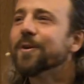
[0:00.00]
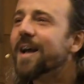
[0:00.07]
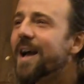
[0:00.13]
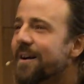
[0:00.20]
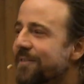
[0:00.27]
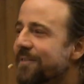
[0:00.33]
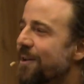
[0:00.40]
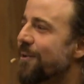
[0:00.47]
we're going
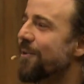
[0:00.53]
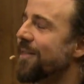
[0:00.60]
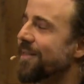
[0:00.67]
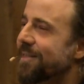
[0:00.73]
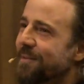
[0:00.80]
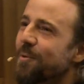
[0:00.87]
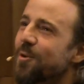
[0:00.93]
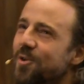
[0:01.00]
to have now
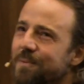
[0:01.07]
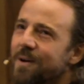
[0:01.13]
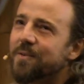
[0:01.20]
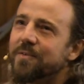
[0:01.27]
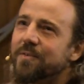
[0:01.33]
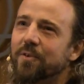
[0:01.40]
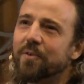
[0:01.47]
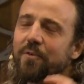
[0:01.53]
the most
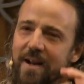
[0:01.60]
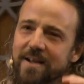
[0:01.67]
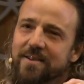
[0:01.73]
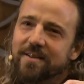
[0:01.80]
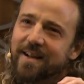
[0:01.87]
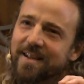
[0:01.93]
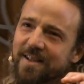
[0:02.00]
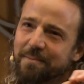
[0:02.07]
powerful
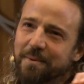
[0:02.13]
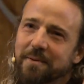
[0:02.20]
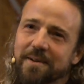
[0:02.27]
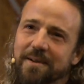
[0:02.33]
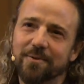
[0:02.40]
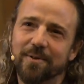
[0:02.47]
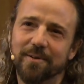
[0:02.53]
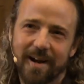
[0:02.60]
resonance
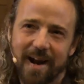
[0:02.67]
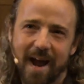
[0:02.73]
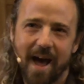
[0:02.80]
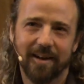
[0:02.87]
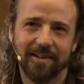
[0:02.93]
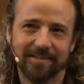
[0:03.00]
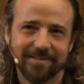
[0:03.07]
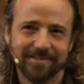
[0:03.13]
experience you ever
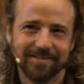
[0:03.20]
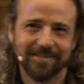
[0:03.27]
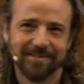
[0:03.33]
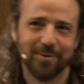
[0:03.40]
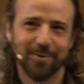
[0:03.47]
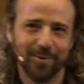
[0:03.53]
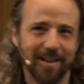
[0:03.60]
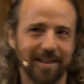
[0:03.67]
had
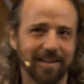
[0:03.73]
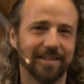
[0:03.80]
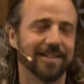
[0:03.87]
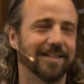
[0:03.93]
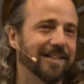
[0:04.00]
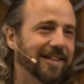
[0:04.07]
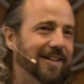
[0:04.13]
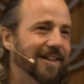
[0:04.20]

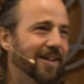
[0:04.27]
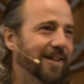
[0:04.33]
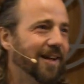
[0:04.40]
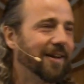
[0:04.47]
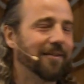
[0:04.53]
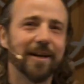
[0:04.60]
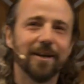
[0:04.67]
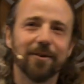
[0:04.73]
together.
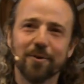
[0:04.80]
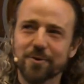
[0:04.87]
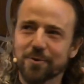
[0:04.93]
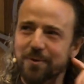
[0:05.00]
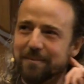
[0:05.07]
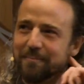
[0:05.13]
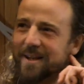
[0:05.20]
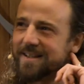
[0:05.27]
Everybody
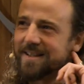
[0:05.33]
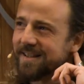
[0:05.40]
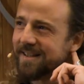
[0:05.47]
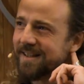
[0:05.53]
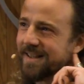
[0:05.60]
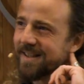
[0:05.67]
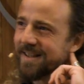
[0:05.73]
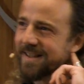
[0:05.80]
knows what is
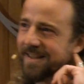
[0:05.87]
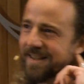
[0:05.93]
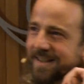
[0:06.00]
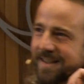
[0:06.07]
this?